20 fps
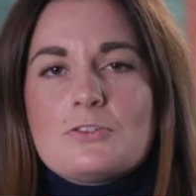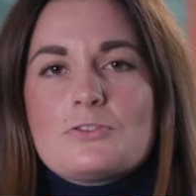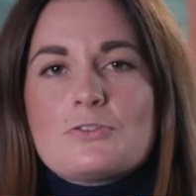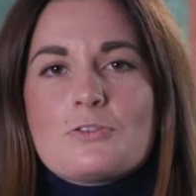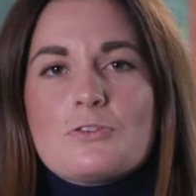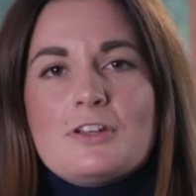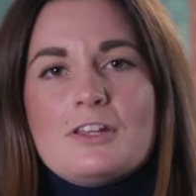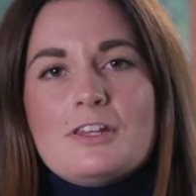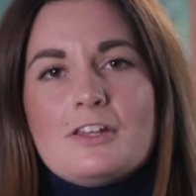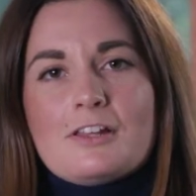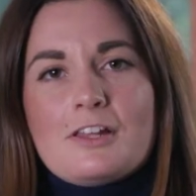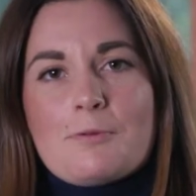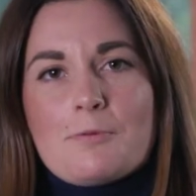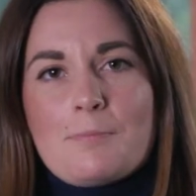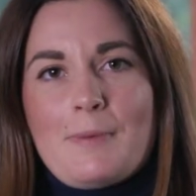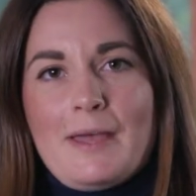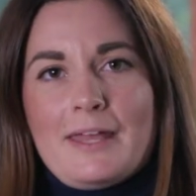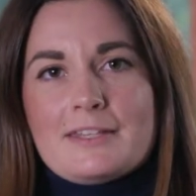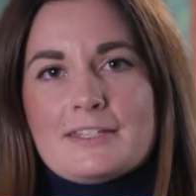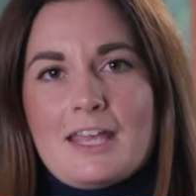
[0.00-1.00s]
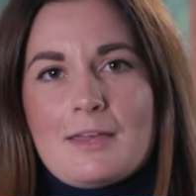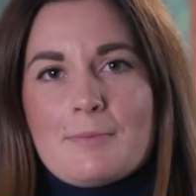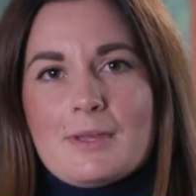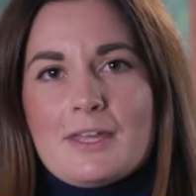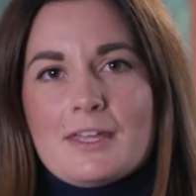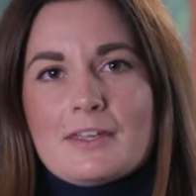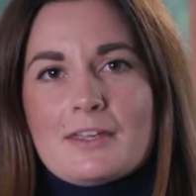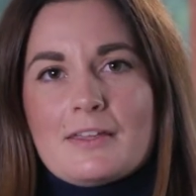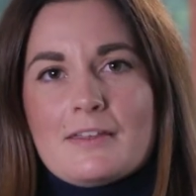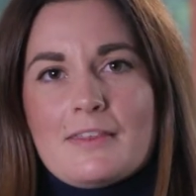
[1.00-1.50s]
During the global
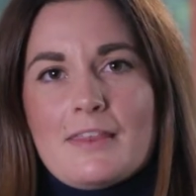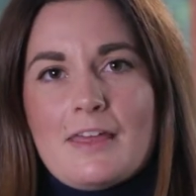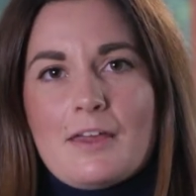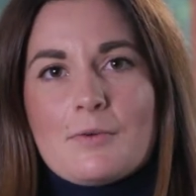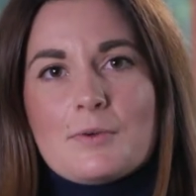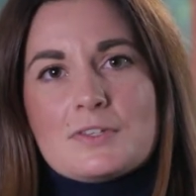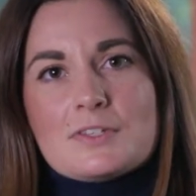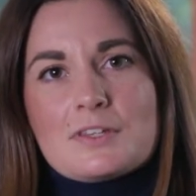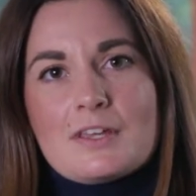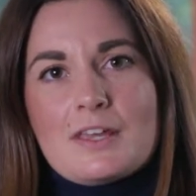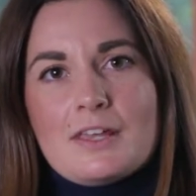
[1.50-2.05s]
pandemic, there was